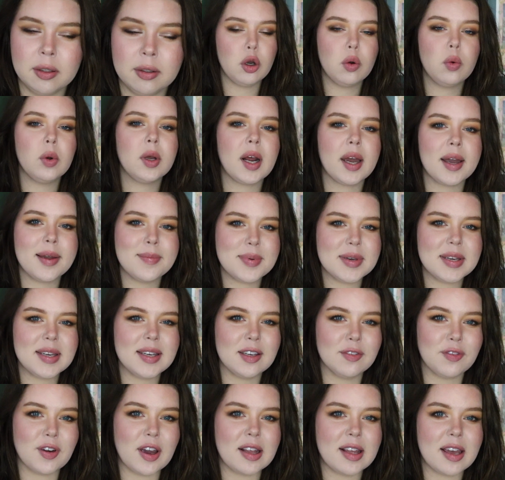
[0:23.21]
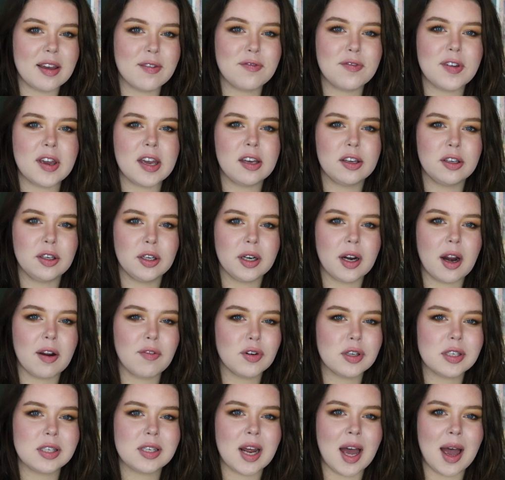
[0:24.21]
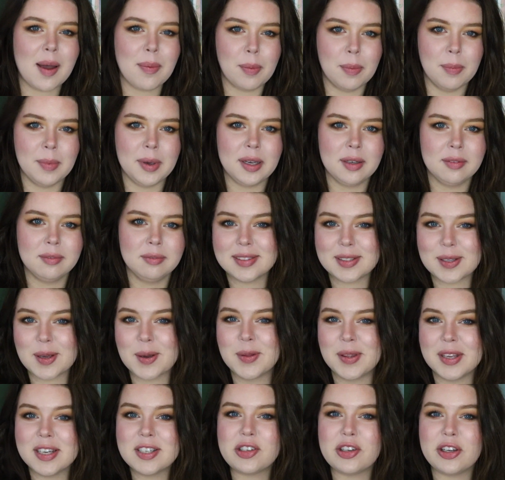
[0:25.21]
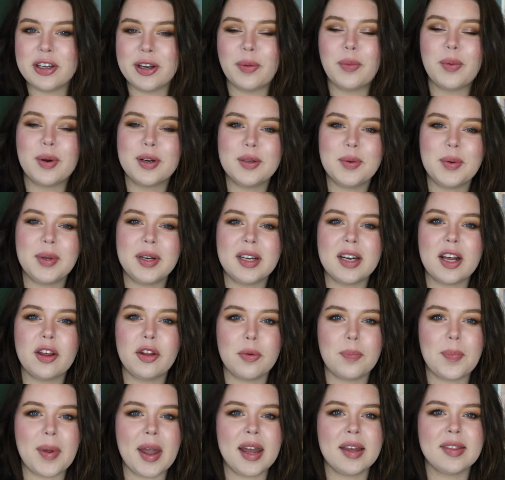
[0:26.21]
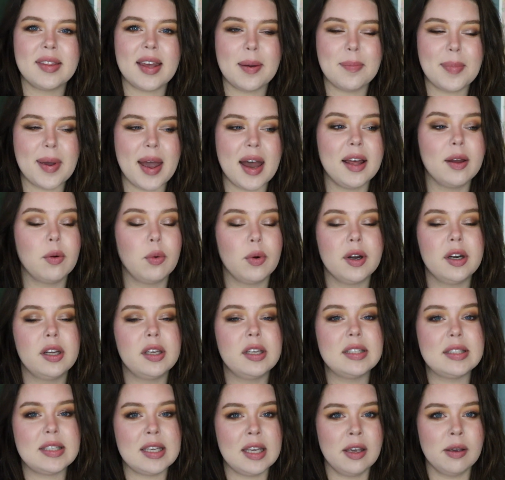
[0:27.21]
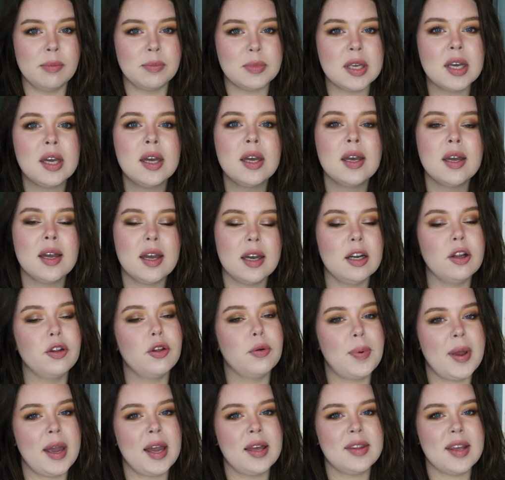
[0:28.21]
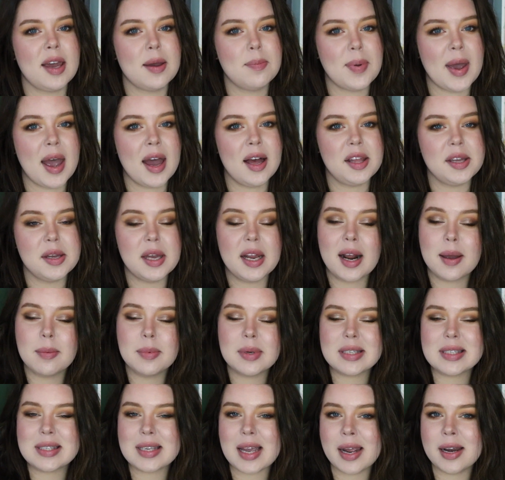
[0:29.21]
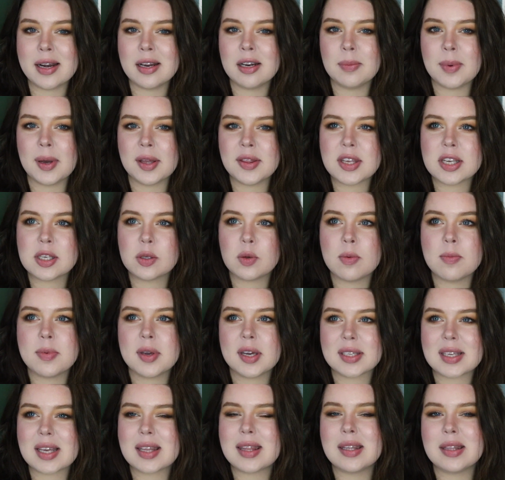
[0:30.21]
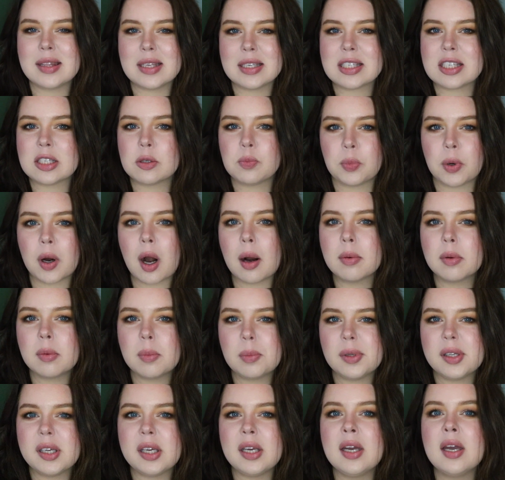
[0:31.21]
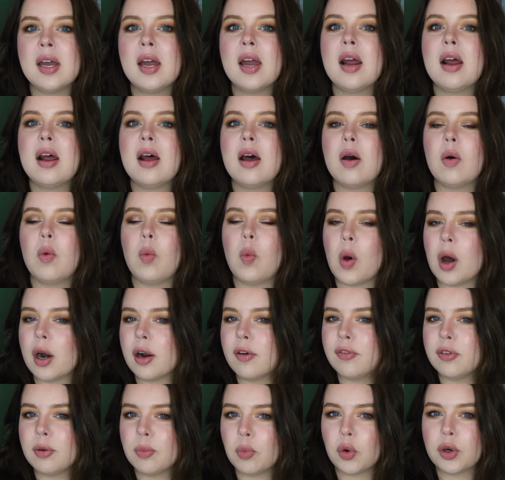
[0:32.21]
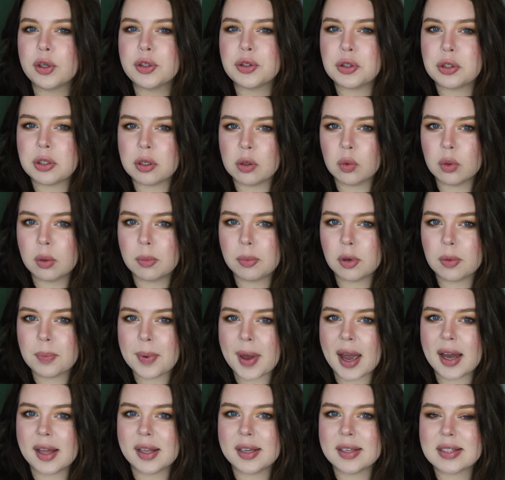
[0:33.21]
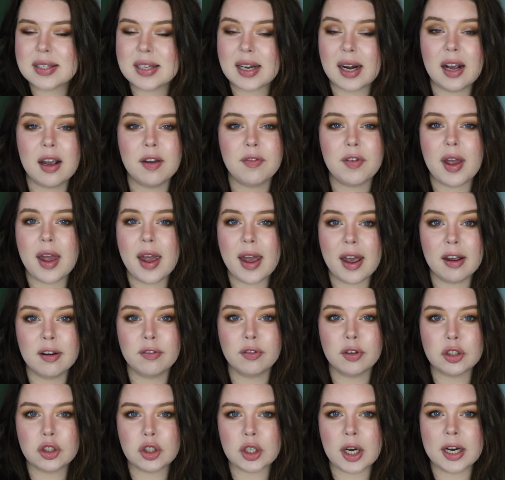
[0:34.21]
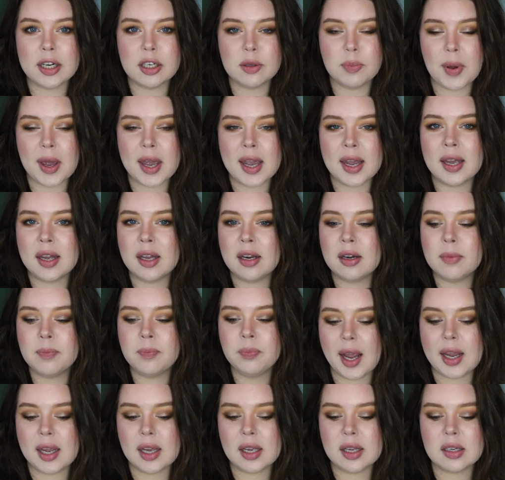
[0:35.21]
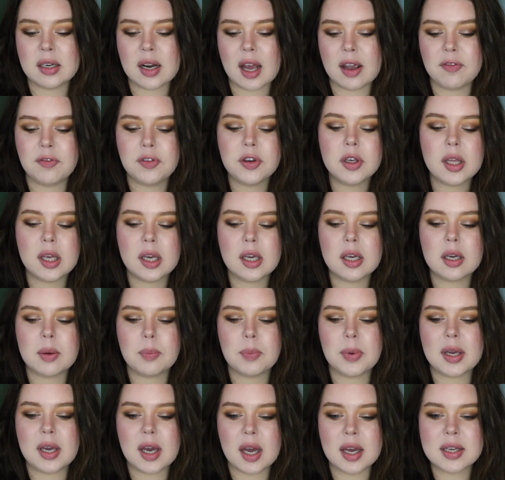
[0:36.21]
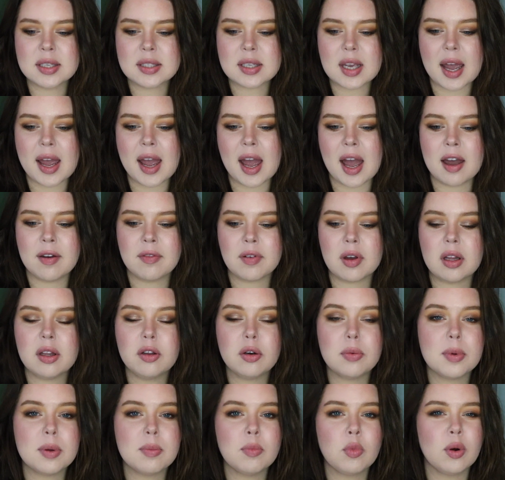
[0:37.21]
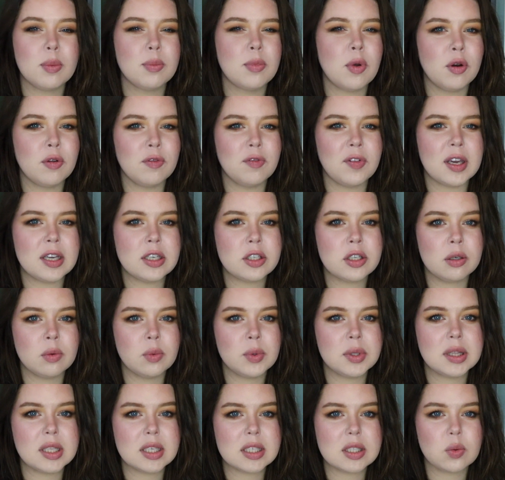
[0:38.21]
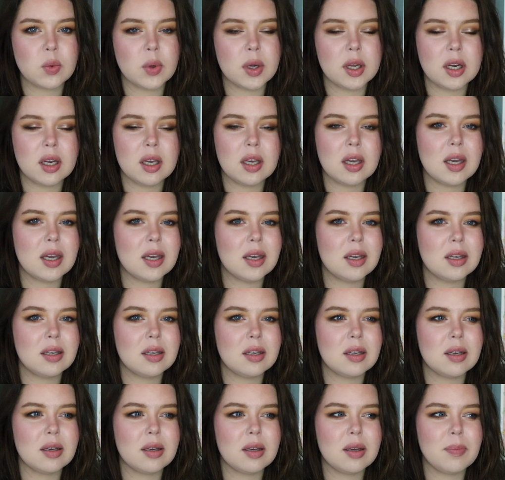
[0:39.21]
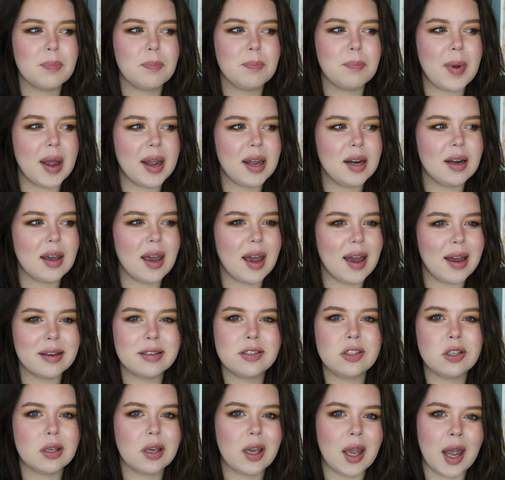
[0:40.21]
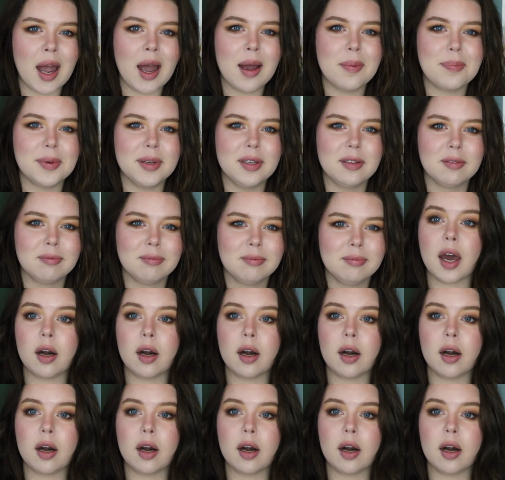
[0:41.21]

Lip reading: Who would I be if I let failure ever stop me? So this year we're doing another Pan That Palette. We're gonna attempt another Pan That Palette. And I'm excited about this one because I think this is probably one of the more doable palettes that I've ever tried to pan. And I feel like because I have a little bit more motivation with this one, it might actually happen.